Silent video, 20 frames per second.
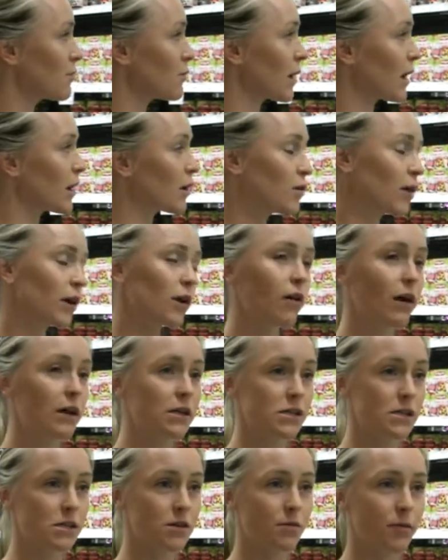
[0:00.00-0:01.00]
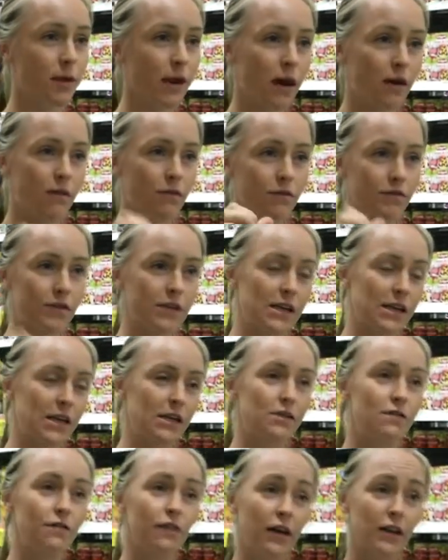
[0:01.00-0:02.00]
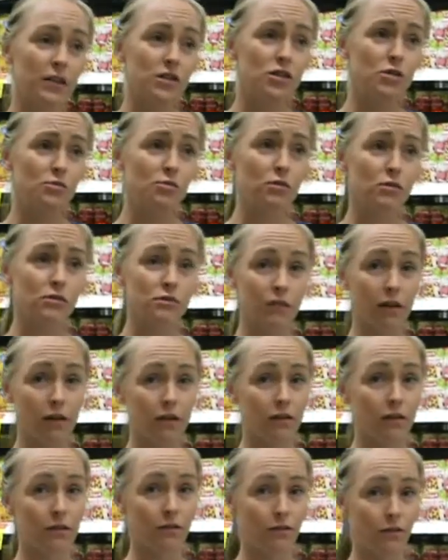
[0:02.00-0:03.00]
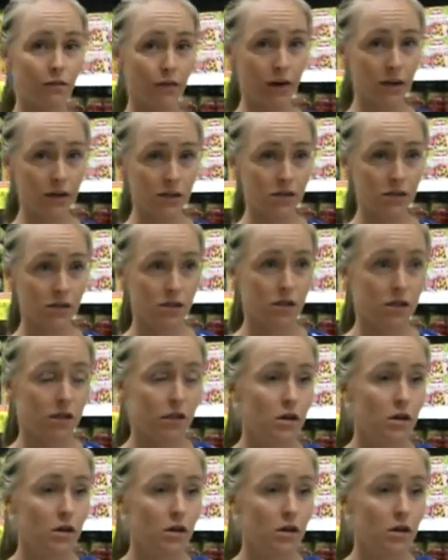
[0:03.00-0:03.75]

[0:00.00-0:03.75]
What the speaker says: we had a quick question about tinned vegetables rather than fresh.